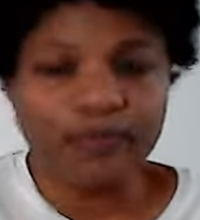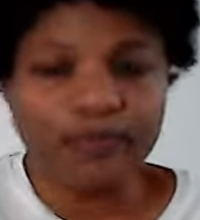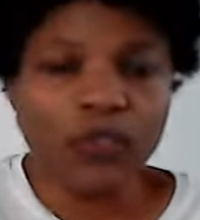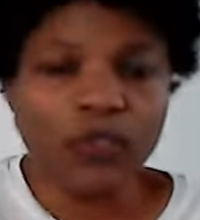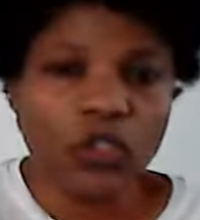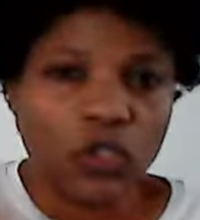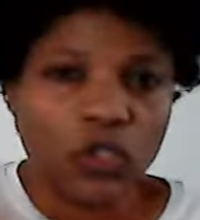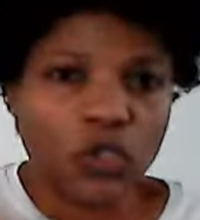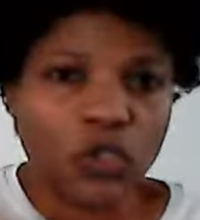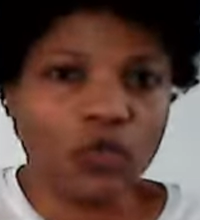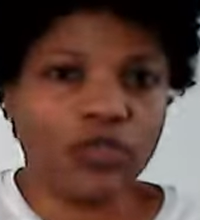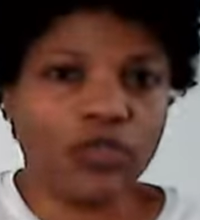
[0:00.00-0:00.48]

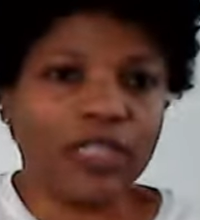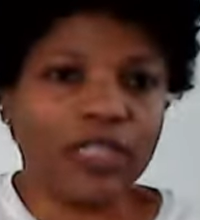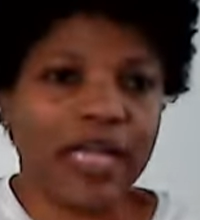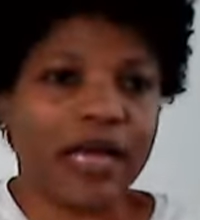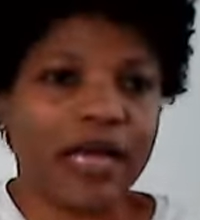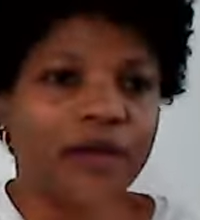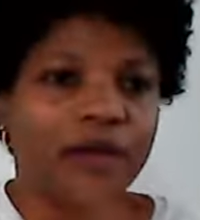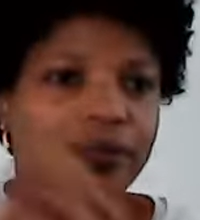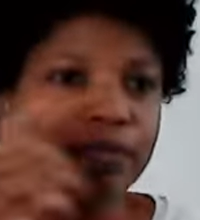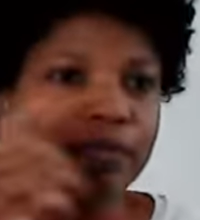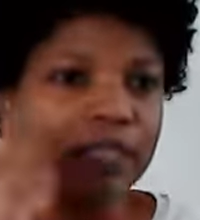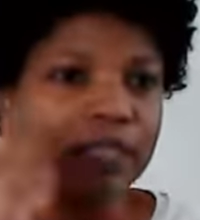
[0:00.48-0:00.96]
So
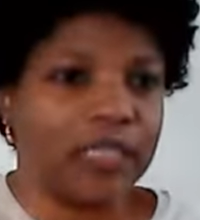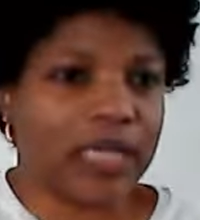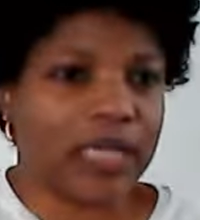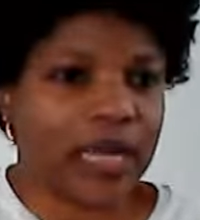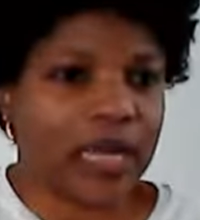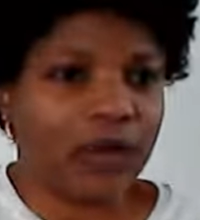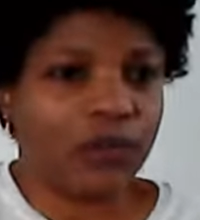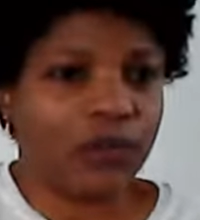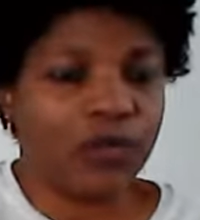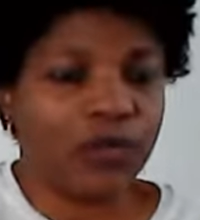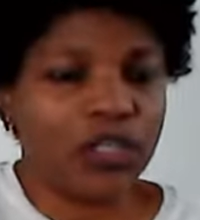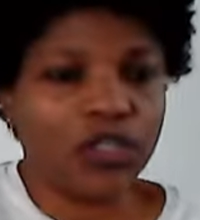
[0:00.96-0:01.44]
now the
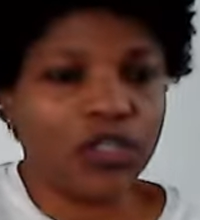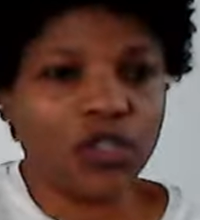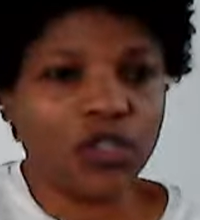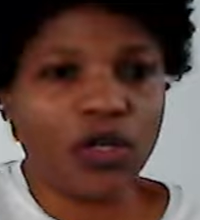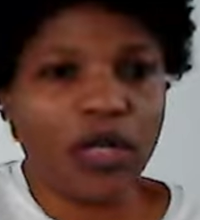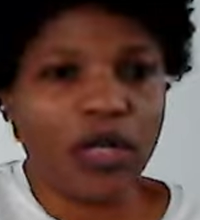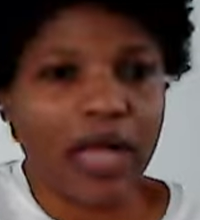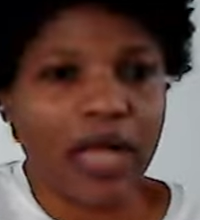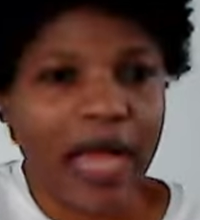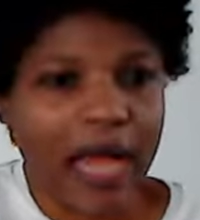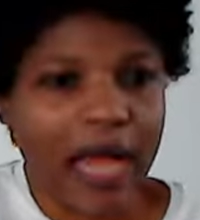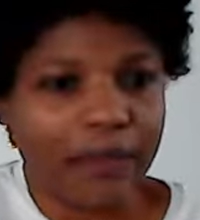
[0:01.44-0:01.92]

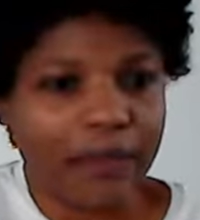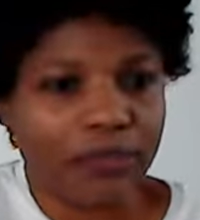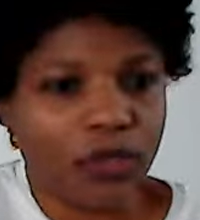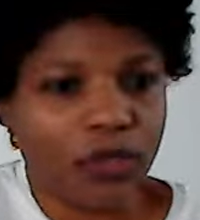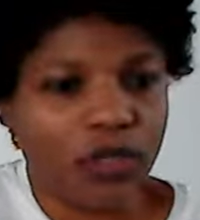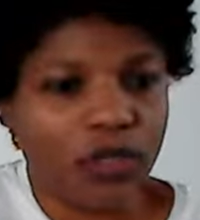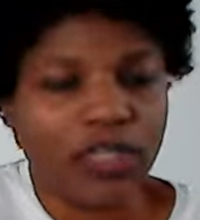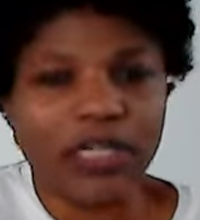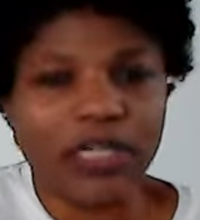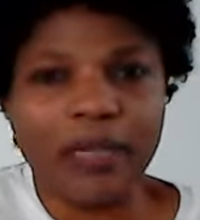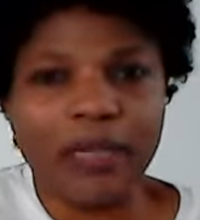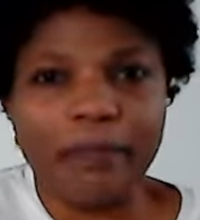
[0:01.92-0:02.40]
calculation I'm
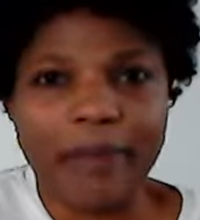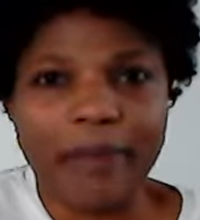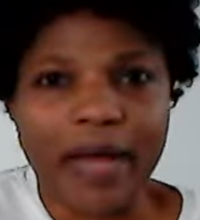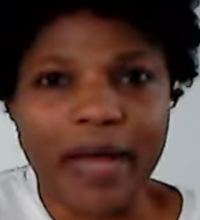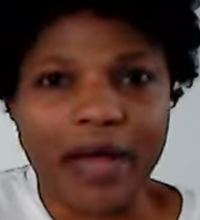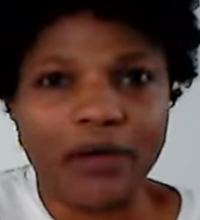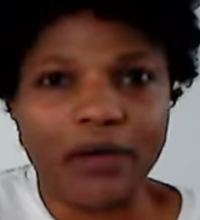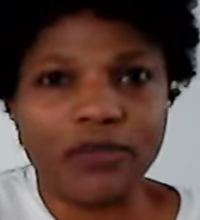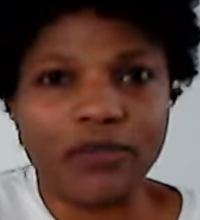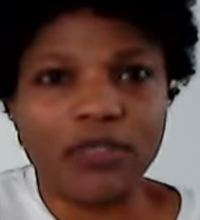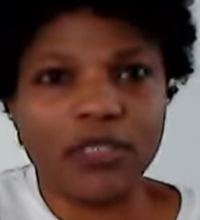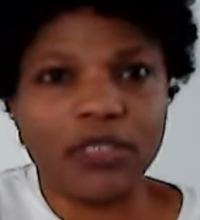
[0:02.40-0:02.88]
talking
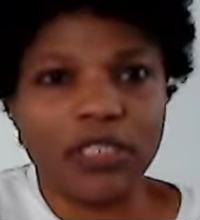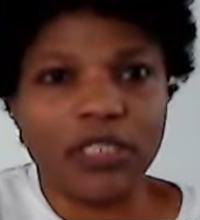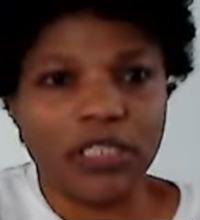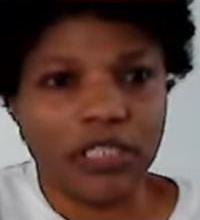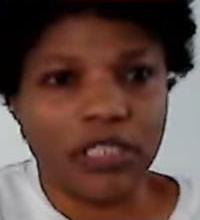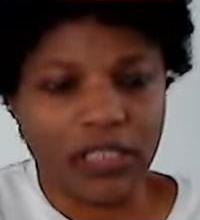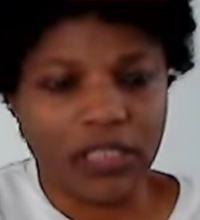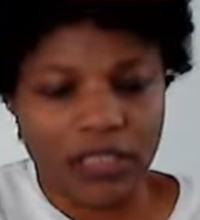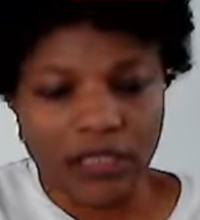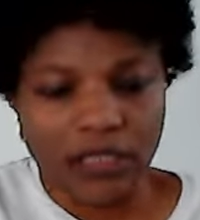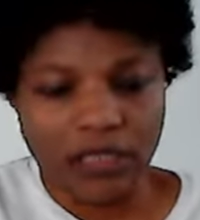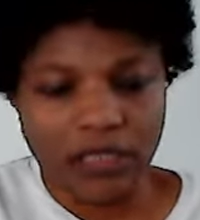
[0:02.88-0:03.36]
about
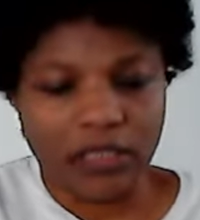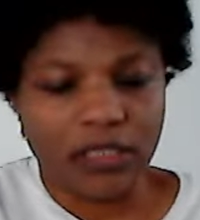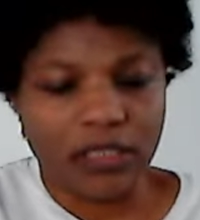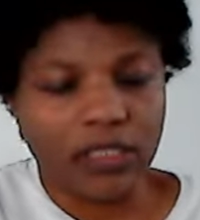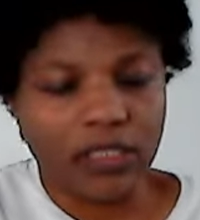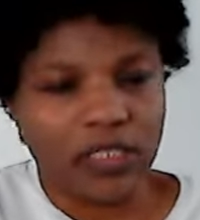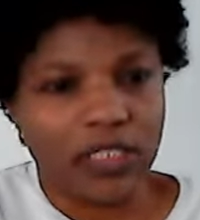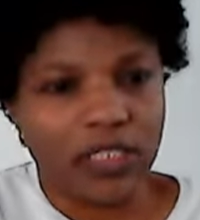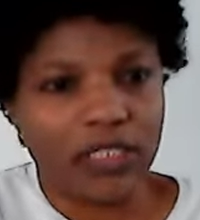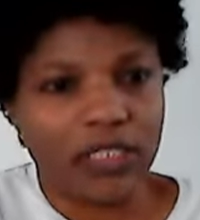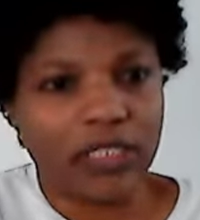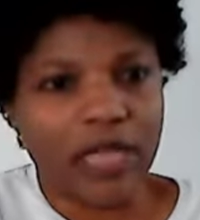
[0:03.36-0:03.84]
is
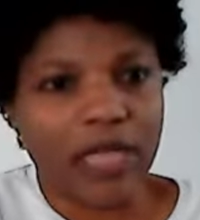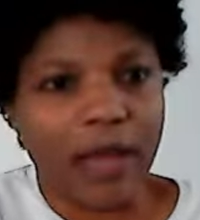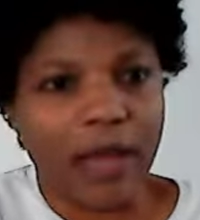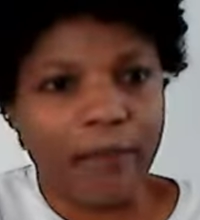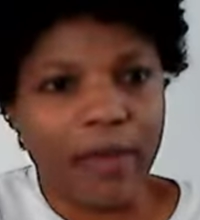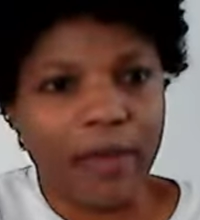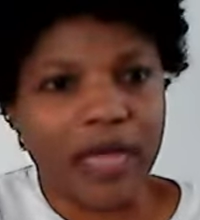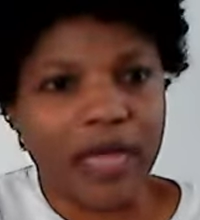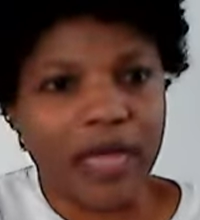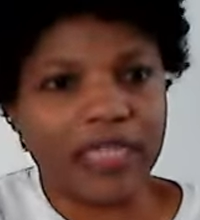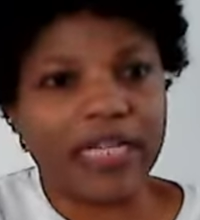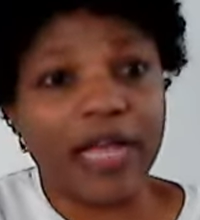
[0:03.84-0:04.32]
this
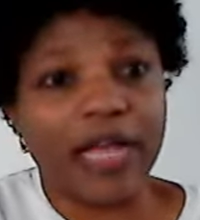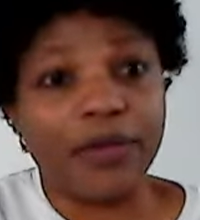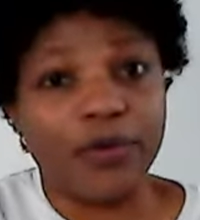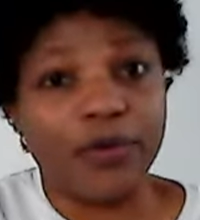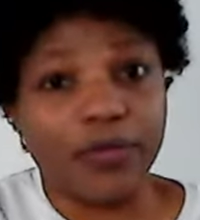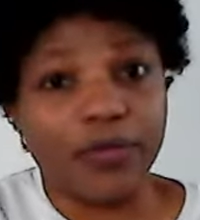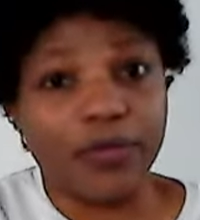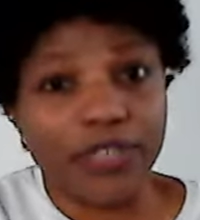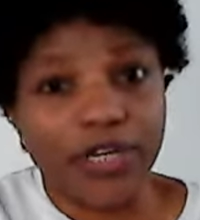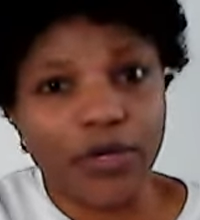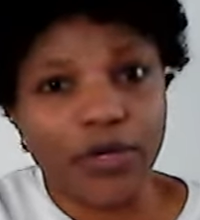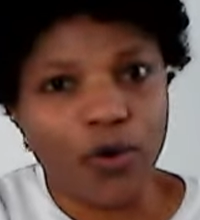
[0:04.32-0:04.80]
amount that you
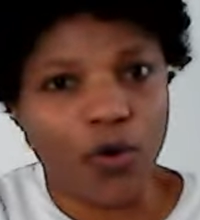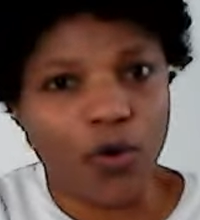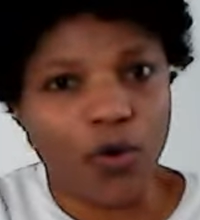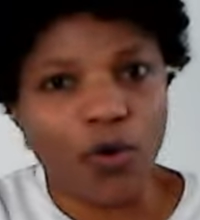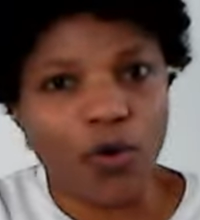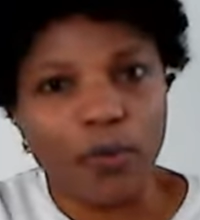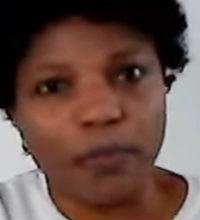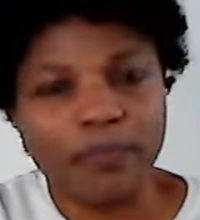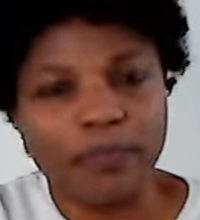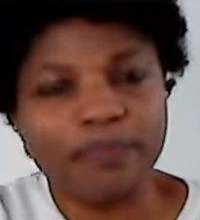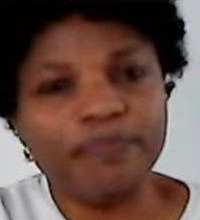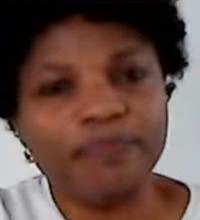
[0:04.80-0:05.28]
take
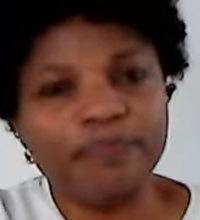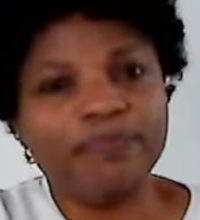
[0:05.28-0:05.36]
home.